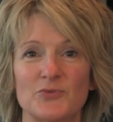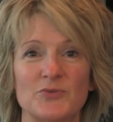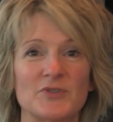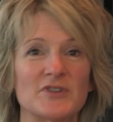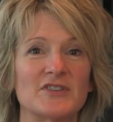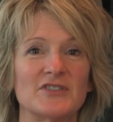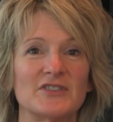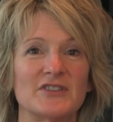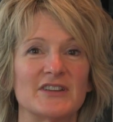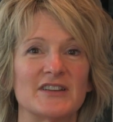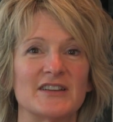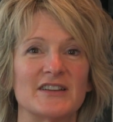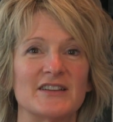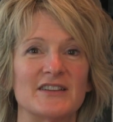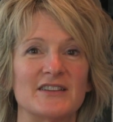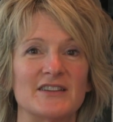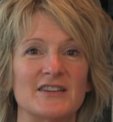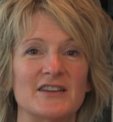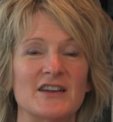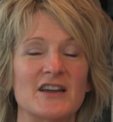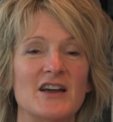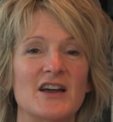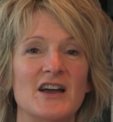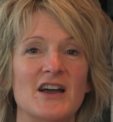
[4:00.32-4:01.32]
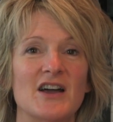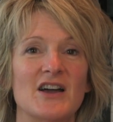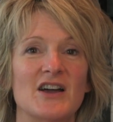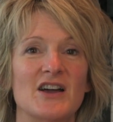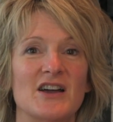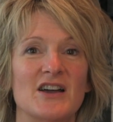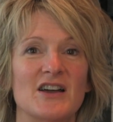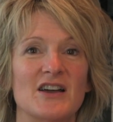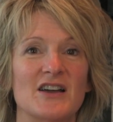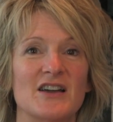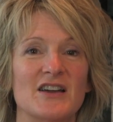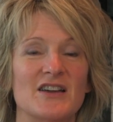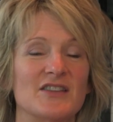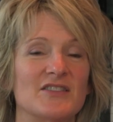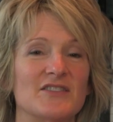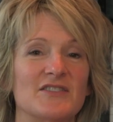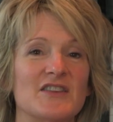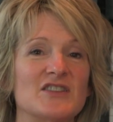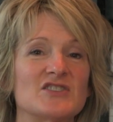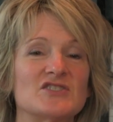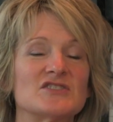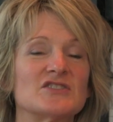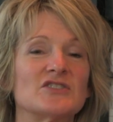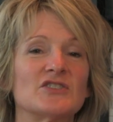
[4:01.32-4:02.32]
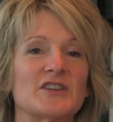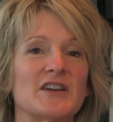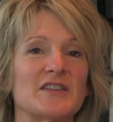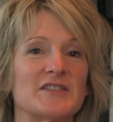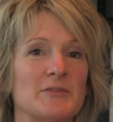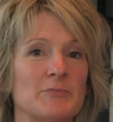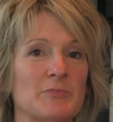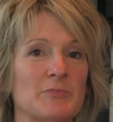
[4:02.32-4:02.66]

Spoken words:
really, they just look at the